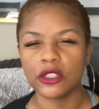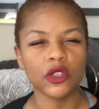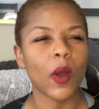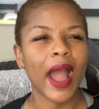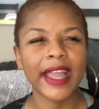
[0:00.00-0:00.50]

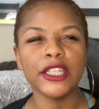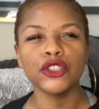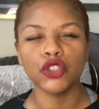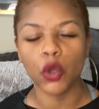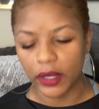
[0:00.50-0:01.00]
So I
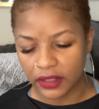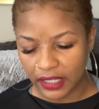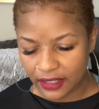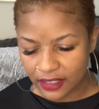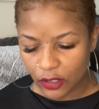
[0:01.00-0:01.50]
enjoyed
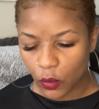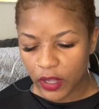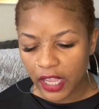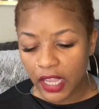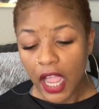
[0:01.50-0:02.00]
this,
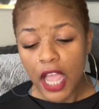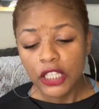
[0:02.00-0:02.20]
okay?